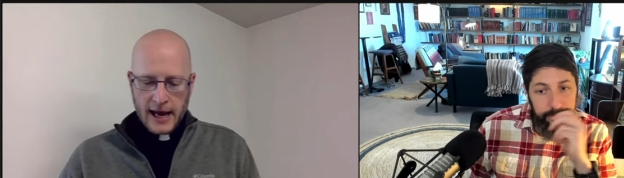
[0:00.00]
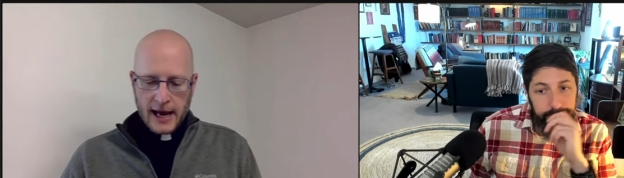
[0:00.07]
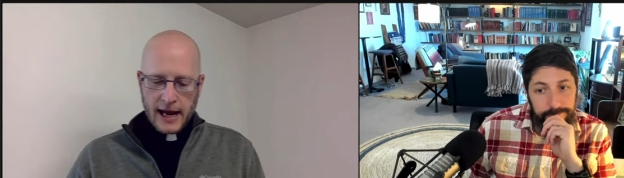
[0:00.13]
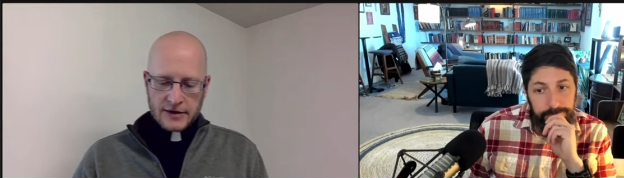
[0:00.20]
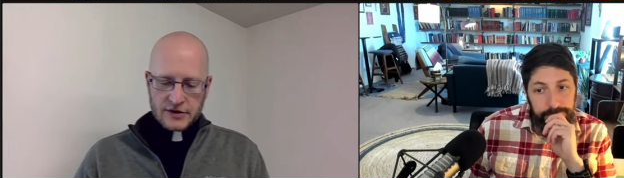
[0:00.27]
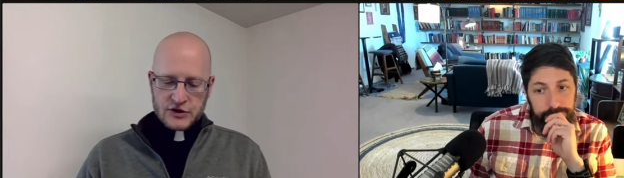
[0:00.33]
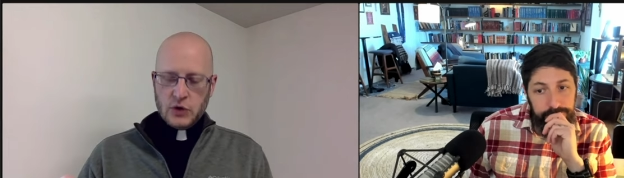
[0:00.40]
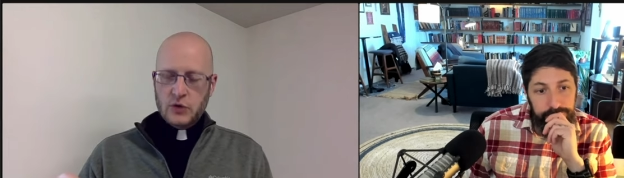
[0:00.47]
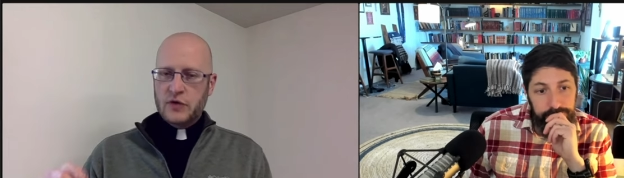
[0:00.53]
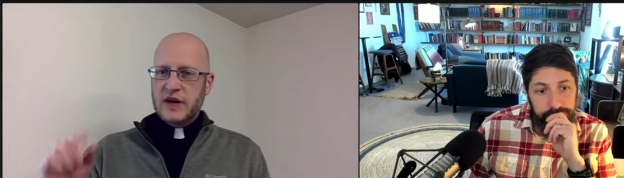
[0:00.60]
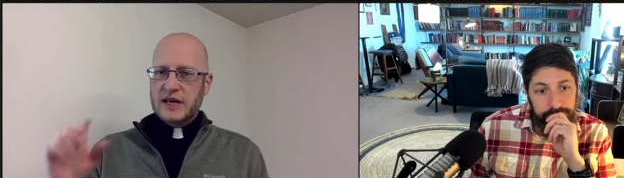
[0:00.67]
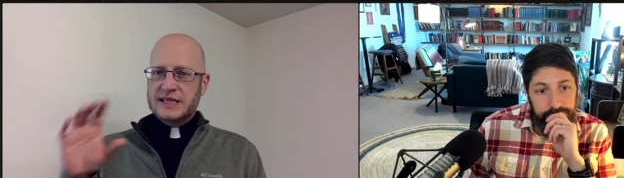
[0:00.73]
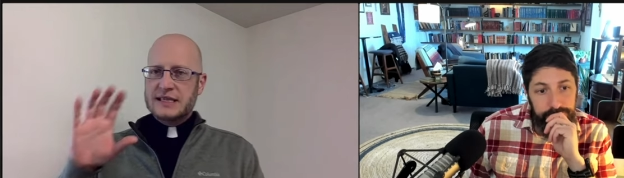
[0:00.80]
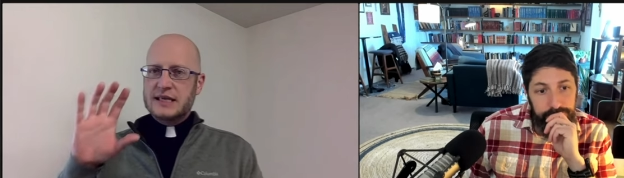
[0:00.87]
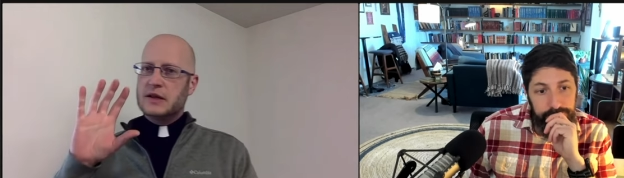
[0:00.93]
Speaker 1: and so
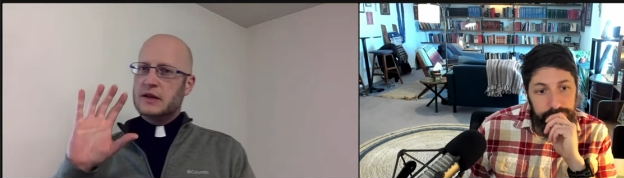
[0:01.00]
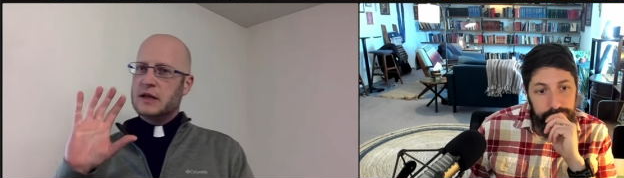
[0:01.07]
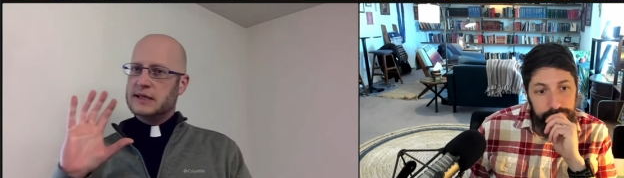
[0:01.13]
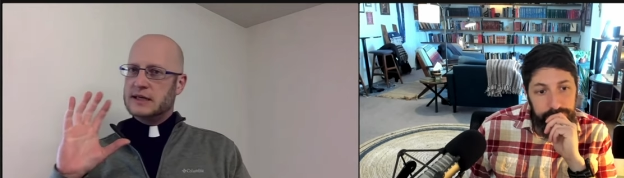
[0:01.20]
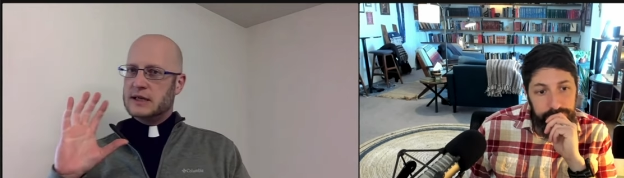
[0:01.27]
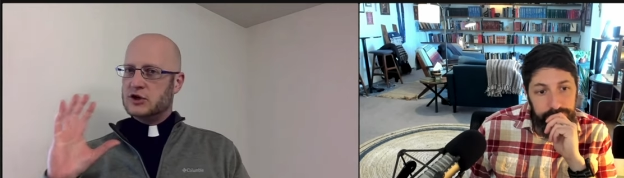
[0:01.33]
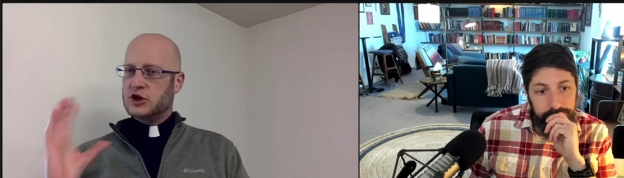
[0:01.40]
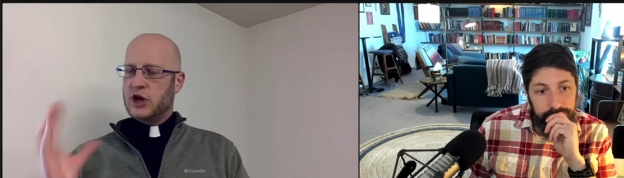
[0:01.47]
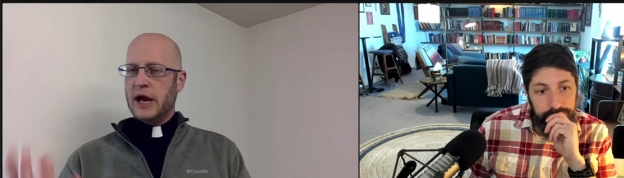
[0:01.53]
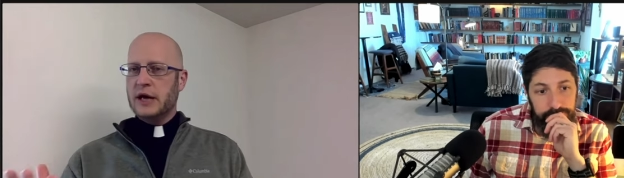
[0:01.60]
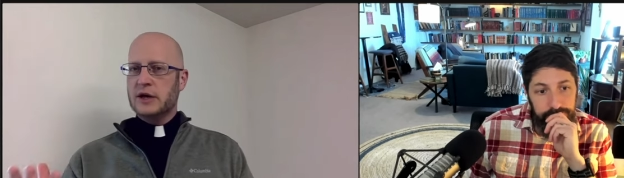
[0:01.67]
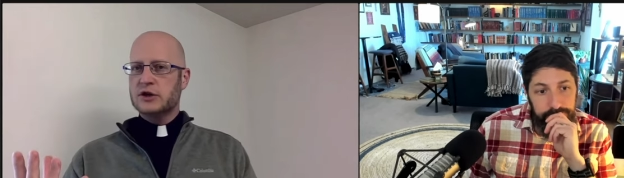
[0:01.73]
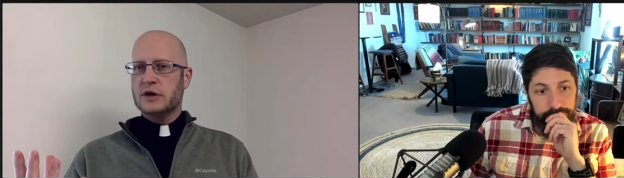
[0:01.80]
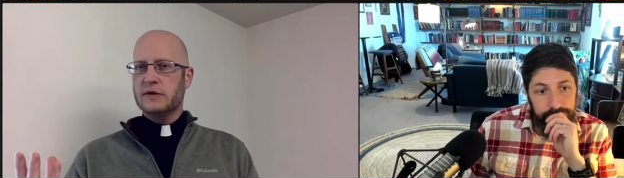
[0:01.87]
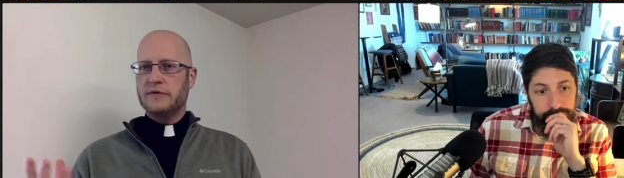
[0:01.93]
this is, is a
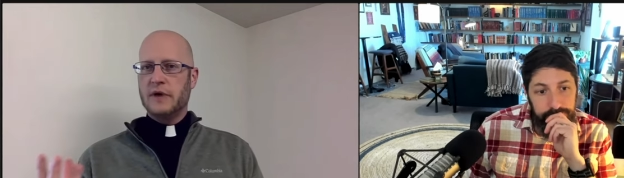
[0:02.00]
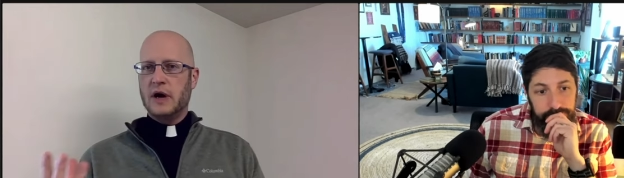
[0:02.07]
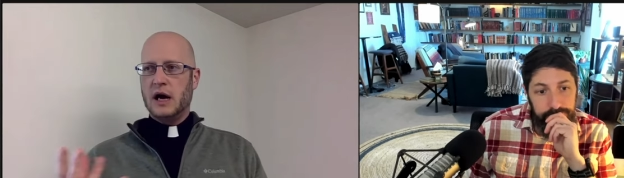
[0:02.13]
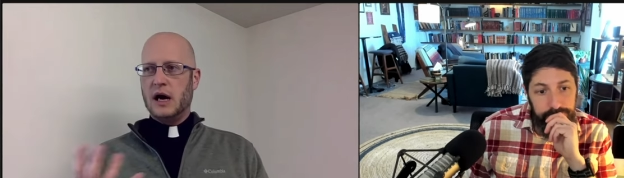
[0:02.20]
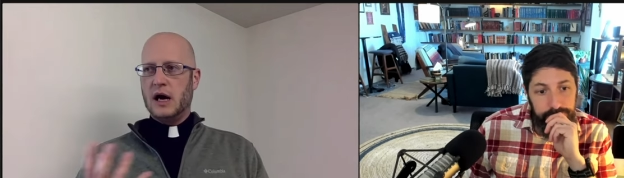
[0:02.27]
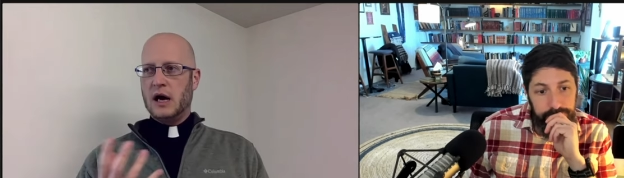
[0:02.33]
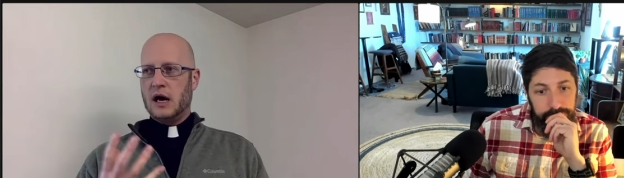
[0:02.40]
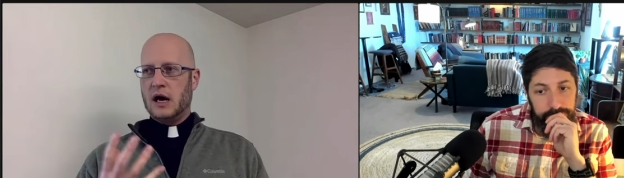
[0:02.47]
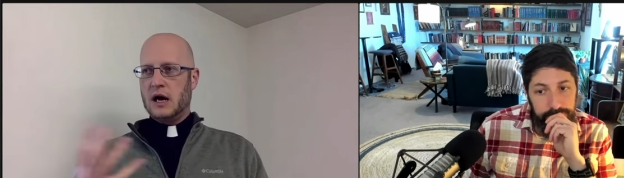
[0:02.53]
change of uh, uh,